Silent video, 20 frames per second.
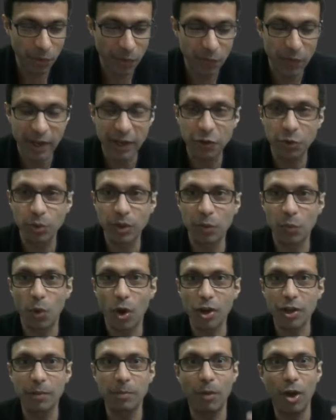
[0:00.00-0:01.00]
we went to the
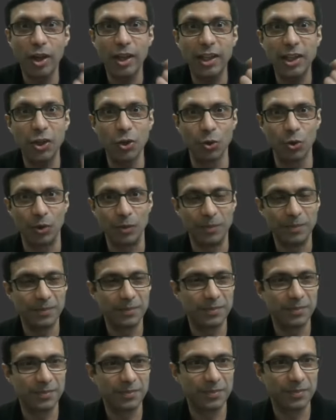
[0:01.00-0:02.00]
water molecule,
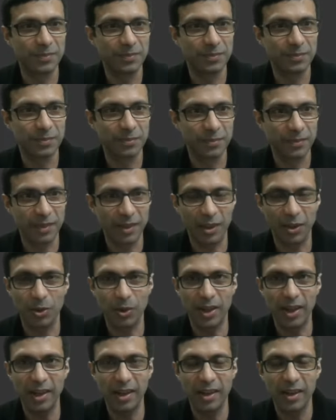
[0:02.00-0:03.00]

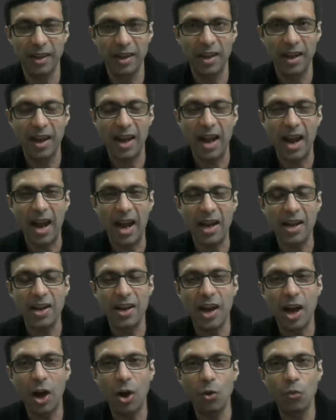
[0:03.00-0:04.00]
okay? And
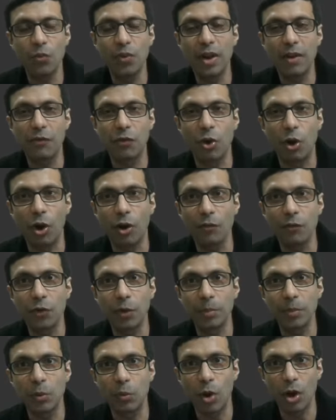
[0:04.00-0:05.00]
now we have gone
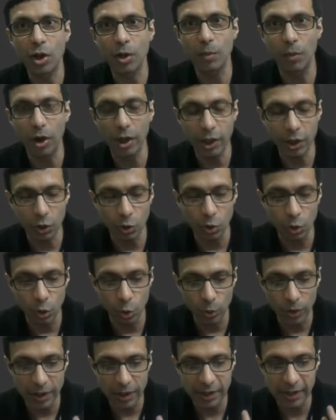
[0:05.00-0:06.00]
from the water molecule
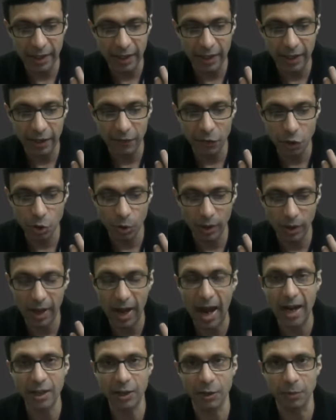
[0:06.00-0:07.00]
to these individual
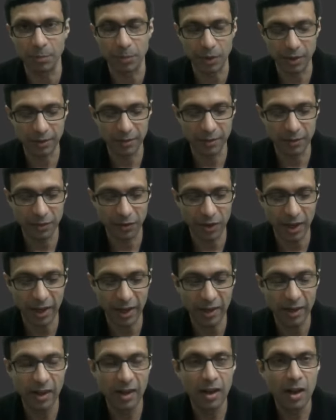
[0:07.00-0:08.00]
atoms,
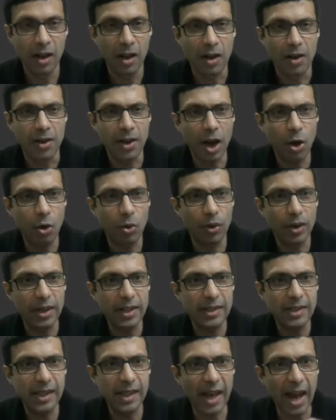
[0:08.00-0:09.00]
right? Now,
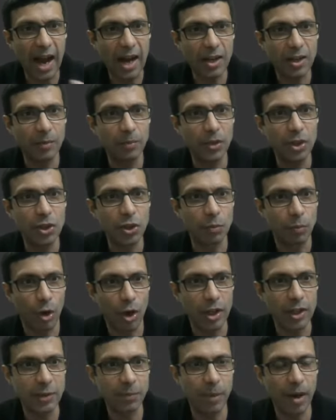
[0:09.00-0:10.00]
is the atom the
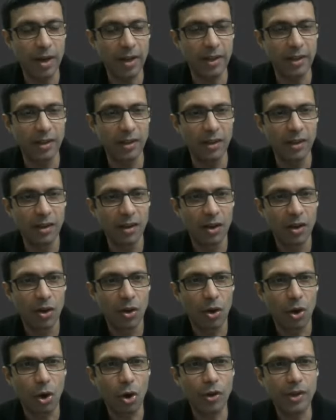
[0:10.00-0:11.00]
smallest particle,
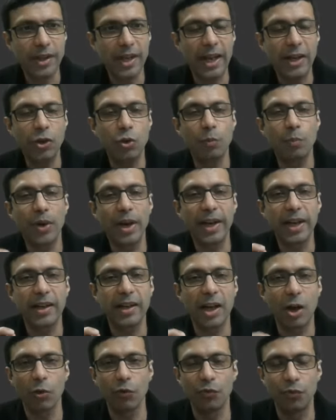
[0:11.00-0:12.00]
or can you break it
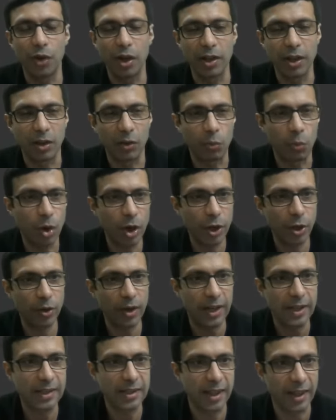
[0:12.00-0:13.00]
down further? What do you
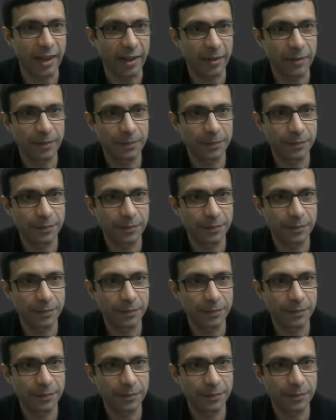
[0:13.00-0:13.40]
guys think?